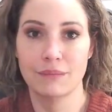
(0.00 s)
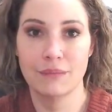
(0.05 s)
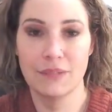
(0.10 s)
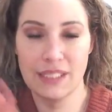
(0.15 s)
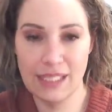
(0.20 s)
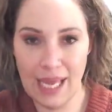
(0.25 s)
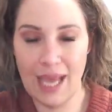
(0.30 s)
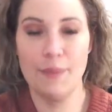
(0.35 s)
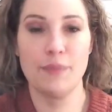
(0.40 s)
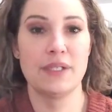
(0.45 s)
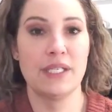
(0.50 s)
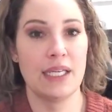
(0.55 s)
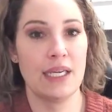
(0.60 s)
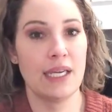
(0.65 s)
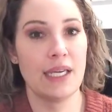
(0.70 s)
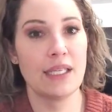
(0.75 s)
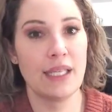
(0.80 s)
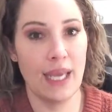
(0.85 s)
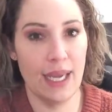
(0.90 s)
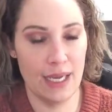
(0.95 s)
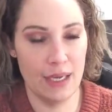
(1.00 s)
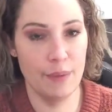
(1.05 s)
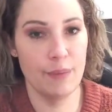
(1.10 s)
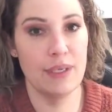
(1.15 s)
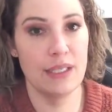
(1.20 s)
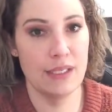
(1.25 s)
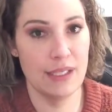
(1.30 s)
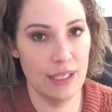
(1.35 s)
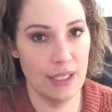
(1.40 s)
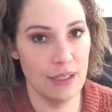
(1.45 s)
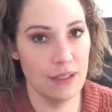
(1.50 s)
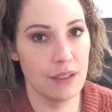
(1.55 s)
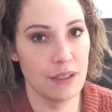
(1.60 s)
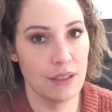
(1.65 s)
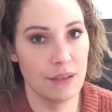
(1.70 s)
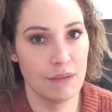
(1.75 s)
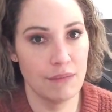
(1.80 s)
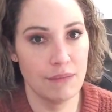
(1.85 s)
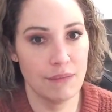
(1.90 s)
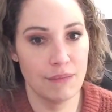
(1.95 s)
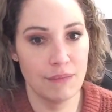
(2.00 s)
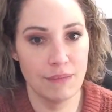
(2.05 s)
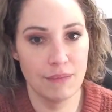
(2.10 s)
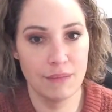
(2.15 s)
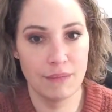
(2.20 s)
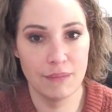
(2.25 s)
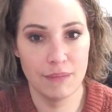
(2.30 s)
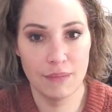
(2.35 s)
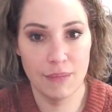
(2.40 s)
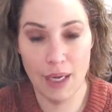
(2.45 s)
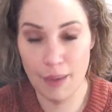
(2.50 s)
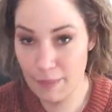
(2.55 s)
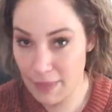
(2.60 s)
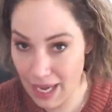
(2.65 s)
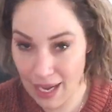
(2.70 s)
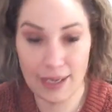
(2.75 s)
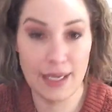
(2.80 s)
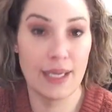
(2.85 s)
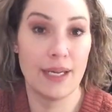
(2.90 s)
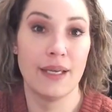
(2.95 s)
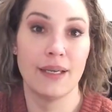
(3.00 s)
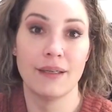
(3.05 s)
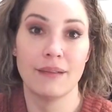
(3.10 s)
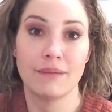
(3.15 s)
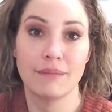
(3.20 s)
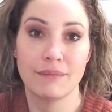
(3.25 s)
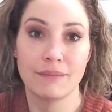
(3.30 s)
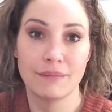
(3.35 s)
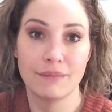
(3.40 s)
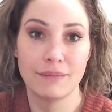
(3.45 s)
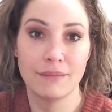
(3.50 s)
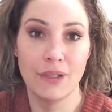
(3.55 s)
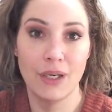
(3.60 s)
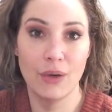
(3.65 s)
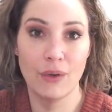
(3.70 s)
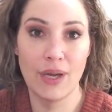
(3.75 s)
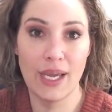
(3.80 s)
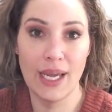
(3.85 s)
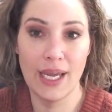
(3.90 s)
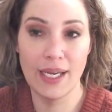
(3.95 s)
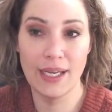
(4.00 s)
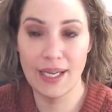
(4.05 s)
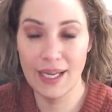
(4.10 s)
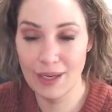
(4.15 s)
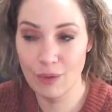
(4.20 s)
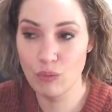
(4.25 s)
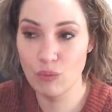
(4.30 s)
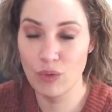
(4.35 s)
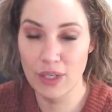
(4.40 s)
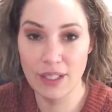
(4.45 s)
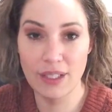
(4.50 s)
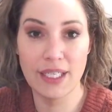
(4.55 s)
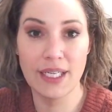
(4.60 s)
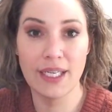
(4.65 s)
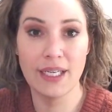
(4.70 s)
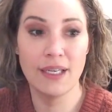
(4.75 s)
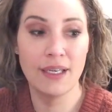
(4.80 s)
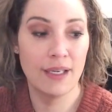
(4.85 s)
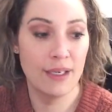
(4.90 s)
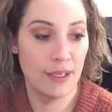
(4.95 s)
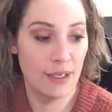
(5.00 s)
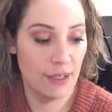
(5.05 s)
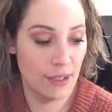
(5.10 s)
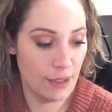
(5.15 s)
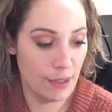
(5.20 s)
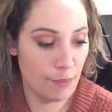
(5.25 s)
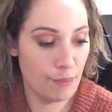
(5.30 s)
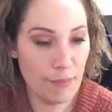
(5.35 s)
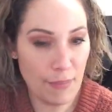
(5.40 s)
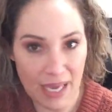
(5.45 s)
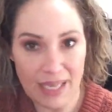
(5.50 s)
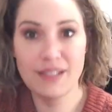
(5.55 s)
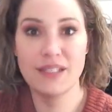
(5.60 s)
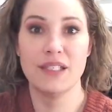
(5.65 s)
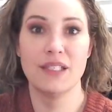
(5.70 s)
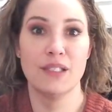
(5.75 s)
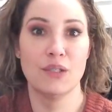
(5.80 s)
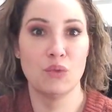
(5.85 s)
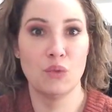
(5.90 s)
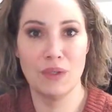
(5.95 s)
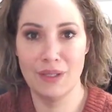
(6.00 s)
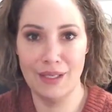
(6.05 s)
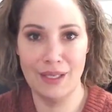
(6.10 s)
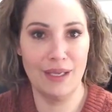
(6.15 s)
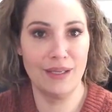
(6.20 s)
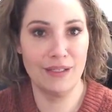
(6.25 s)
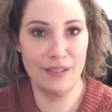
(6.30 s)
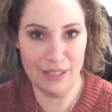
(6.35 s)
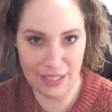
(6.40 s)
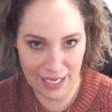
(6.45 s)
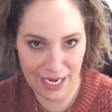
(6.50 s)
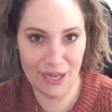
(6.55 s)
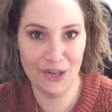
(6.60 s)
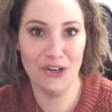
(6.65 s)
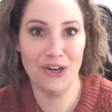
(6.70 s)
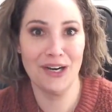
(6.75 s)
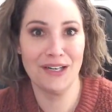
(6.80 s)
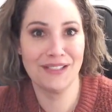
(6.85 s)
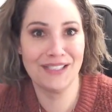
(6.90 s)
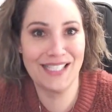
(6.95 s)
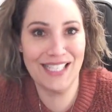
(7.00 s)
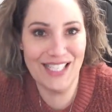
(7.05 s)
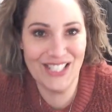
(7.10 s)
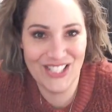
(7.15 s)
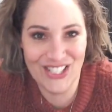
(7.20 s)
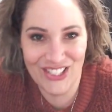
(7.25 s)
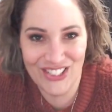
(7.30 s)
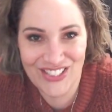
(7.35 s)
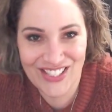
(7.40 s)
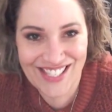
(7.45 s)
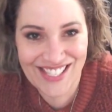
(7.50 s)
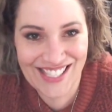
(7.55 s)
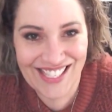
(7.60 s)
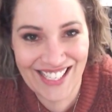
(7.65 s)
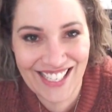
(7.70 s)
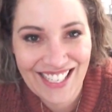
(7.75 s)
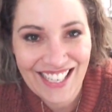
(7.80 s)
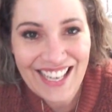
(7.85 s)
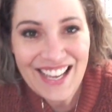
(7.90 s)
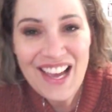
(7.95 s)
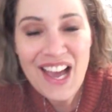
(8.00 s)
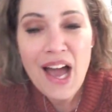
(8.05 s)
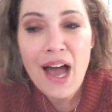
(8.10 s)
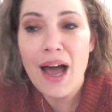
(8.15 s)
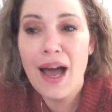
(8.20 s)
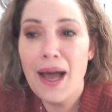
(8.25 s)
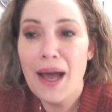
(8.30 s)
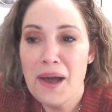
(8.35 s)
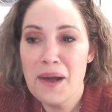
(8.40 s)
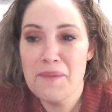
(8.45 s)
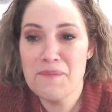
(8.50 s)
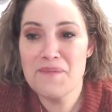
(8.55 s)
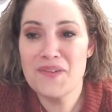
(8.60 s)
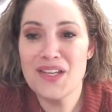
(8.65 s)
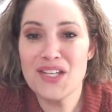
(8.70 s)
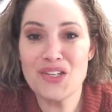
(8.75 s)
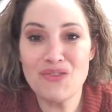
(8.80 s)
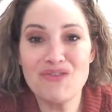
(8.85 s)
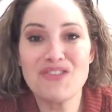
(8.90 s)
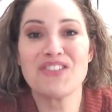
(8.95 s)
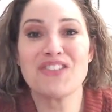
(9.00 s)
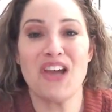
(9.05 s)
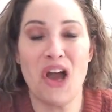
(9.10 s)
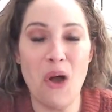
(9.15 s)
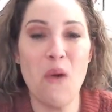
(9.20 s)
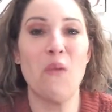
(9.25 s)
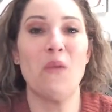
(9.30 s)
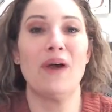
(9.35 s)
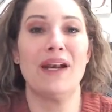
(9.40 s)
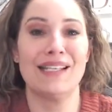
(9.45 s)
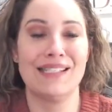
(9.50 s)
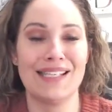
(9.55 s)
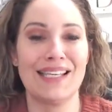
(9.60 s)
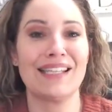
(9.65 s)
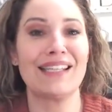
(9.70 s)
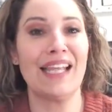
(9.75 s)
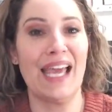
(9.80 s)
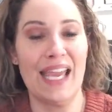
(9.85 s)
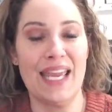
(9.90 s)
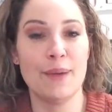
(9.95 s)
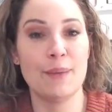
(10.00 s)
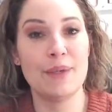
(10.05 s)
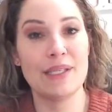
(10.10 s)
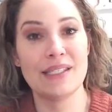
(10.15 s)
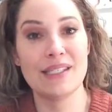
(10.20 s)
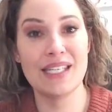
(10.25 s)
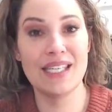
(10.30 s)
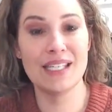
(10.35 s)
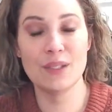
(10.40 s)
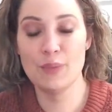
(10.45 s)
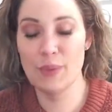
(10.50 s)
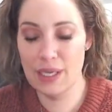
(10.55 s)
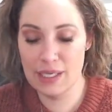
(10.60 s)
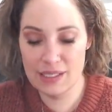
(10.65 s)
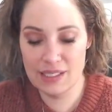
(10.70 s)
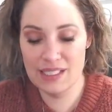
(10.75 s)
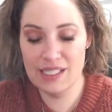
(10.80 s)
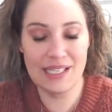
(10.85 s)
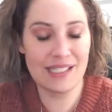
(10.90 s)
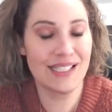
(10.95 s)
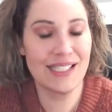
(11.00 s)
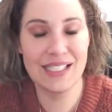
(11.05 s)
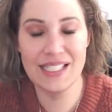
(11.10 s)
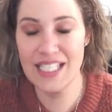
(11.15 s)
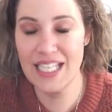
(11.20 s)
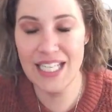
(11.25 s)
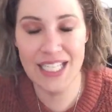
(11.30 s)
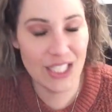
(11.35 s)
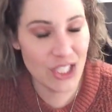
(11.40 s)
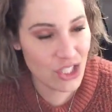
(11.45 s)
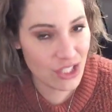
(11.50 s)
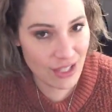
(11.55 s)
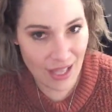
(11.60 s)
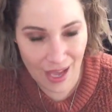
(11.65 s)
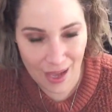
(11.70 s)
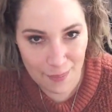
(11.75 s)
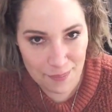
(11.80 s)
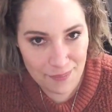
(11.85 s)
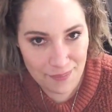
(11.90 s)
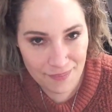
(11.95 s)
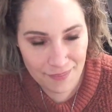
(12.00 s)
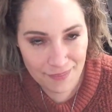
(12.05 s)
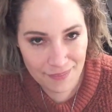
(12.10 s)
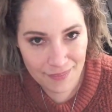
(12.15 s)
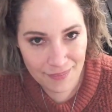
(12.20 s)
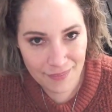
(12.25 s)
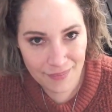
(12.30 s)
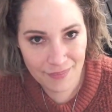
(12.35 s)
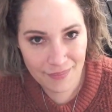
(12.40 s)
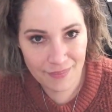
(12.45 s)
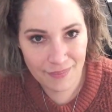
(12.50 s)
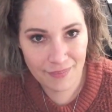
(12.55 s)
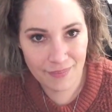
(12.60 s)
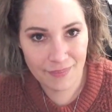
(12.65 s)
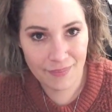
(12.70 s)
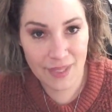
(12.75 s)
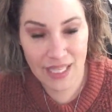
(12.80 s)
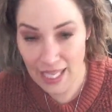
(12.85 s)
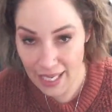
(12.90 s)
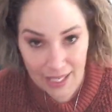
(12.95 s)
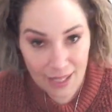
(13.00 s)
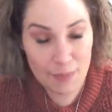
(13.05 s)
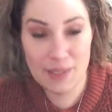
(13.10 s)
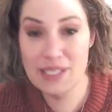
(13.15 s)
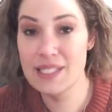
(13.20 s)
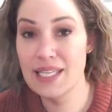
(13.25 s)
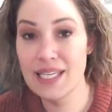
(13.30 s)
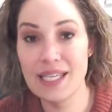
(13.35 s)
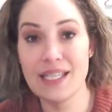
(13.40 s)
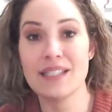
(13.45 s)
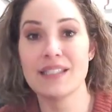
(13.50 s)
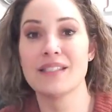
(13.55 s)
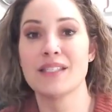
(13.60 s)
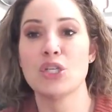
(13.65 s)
Stop singing the ABCs. I'm not kidding, okay? It really messes with kindergarten teachers. You don't want to sing the ABCs because it doesn't teach them the ABCs.